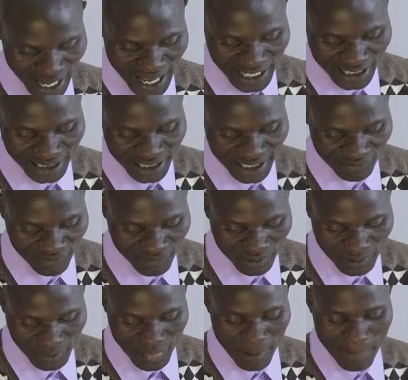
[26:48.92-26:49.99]
and
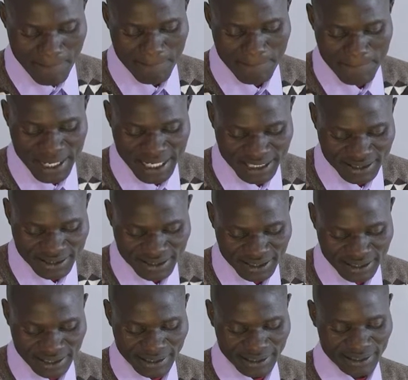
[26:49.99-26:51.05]
therefore
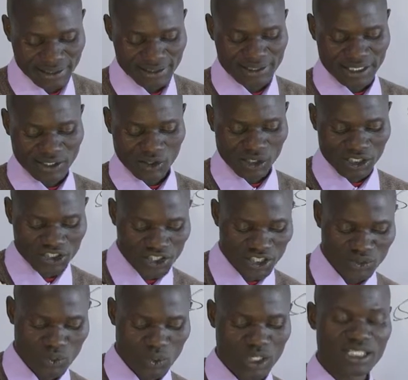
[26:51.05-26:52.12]
makes the
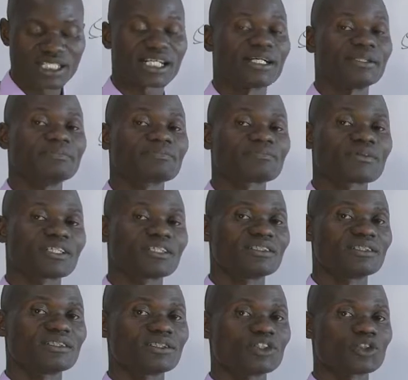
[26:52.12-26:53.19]
ocean water
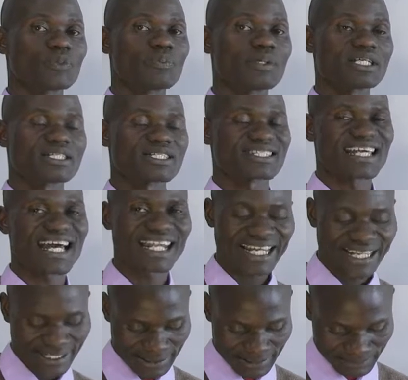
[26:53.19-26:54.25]
to be
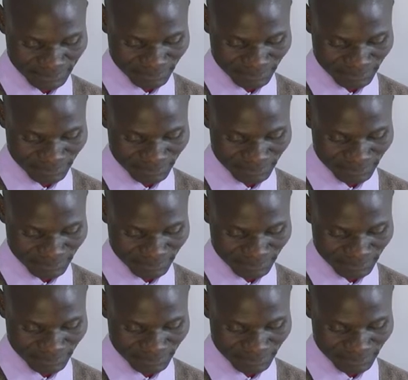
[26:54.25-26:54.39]
saline.